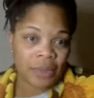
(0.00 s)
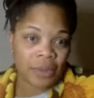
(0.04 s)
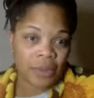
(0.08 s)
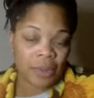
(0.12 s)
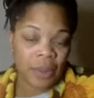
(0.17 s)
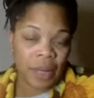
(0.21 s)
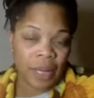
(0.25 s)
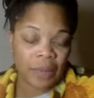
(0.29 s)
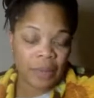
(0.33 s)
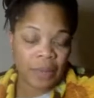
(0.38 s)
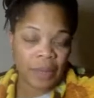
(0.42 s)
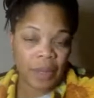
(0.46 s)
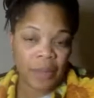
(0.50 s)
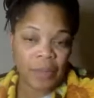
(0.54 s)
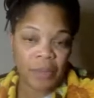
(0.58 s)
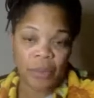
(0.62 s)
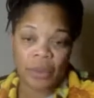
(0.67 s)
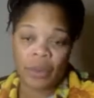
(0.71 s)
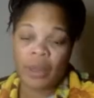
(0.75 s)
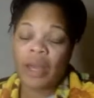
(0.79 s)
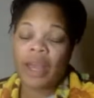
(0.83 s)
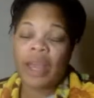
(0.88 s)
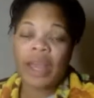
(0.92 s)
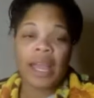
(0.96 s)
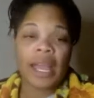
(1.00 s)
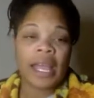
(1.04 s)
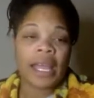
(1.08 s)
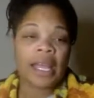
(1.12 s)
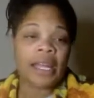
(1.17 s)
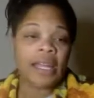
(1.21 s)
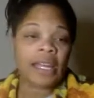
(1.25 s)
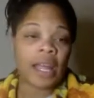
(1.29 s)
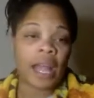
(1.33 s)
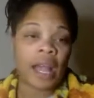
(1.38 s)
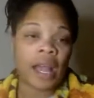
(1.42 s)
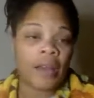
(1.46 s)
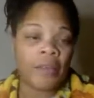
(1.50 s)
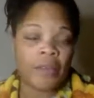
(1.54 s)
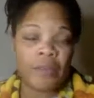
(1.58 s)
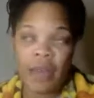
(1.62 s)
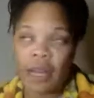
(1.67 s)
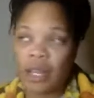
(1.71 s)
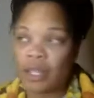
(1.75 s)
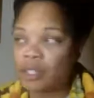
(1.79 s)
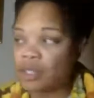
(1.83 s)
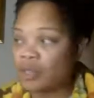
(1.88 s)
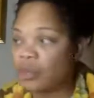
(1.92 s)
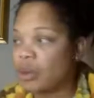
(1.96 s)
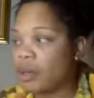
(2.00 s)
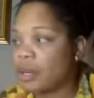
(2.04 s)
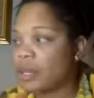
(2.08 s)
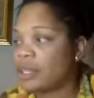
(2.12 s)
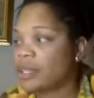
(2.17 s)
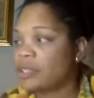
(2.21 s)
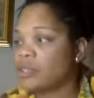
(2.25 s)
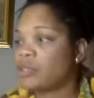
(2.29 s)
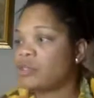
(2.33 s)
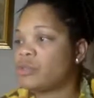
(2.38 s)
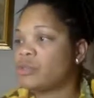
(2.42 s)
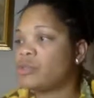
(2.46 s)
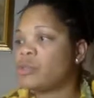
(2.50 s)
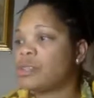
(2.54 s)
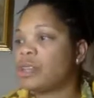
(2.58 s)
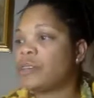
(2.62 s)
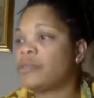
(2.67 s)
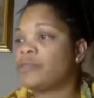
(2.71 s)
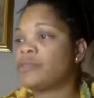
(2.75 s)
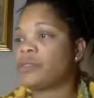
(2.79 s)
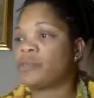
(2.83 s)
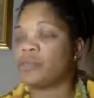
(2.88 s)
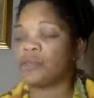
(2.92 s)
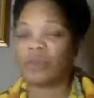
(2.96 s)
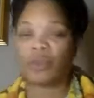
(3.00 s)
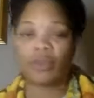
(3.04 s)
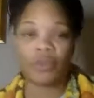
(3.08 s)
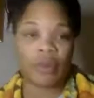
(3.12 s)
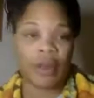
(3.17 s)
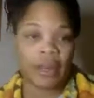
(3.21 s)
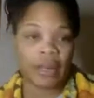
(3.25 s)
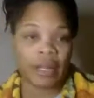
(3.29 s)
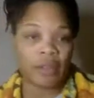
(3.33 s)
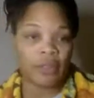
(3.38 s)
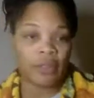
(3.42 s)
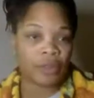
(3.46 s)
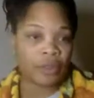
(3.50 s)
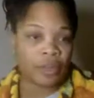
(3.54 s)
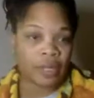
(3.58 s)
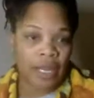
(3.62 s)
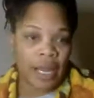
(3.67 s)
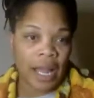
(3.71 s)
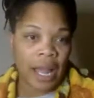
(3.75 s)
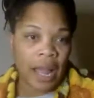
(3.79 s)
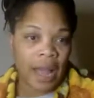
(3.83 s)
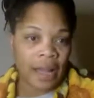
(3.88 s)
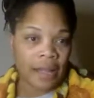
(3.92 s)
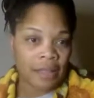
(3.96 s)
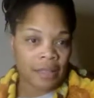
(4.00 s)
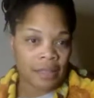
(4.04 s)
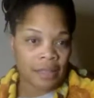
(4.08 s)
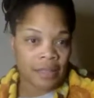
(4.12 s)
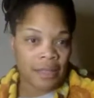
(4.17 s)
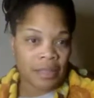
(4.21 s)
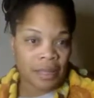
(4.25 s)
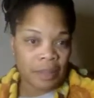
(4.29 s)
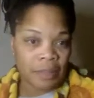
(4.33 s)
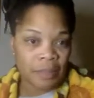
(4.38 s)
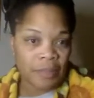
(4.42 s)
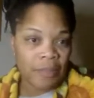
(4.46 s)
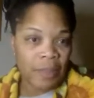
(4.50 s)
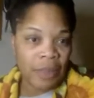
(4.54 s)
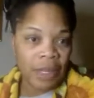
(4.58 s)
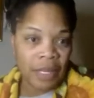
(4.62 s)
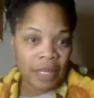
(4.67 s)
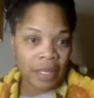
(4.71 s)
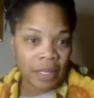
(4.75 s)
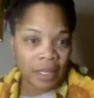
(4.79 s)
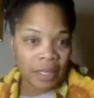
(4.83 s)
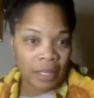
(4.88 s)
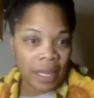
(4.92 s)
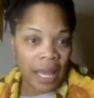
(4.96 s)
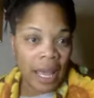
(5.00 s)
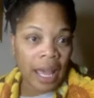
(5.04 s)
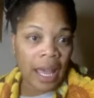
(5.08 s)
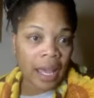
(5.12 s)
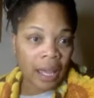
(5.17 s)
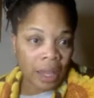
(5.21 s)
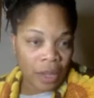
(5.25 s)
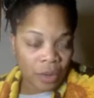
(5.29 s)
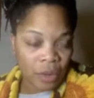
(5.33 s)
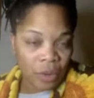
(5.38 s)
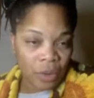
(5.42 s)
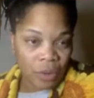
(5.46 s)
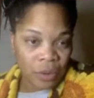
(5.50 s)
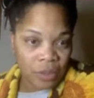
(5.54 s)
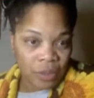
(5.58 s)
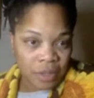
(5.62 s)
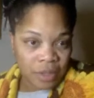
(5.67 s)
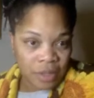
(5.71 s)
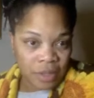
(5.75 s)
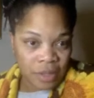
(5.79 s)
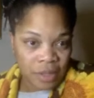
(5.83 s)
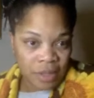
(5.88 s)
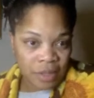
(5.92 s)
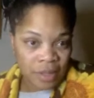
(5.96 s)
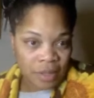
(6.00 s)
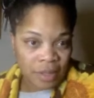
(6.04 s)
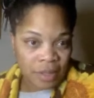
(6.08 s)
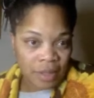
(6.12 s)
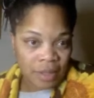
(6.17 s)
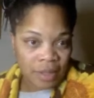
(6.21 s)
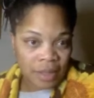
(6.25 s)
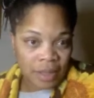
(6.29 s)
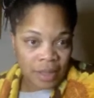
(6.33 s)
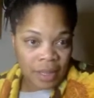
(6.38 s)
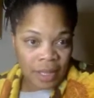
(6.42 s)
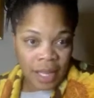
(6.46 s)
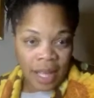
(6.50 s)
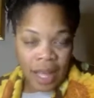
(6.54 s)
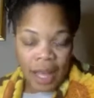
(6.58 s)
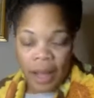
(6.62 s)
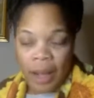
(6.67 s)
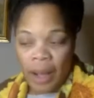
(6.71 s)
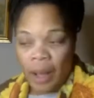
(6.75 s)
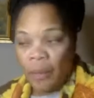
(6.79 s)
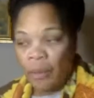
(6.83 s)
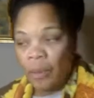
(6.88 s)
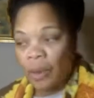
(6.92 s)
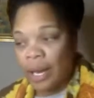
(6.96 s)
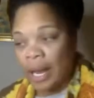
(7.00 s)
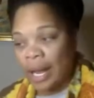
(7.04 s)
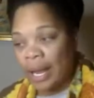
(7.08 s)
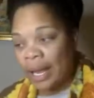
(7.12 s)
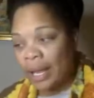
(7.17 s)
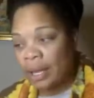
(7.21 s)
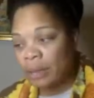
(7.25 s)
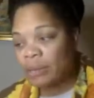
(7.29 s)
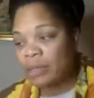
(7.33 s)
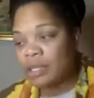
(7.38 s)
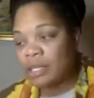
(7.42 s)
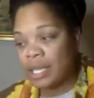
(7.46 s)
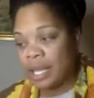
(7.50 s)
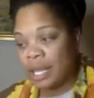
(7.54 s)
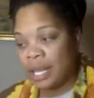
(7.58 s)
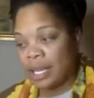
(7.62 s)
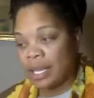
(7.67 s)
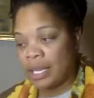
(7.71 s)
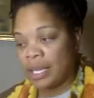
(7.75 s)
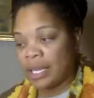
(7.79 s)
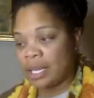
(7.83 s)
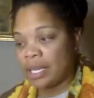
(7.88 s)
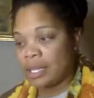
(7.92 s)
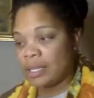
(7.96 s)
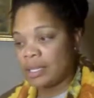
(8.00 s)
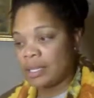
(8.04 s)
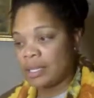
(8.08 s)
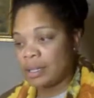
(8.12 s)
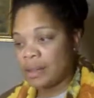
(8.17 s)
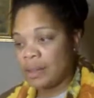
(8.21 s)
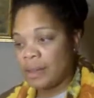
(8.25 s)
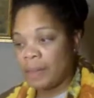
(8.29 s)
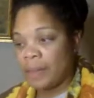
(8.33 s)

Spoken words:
with white people, and I'm not trying to give them credit for not being a-holes. What I am saying is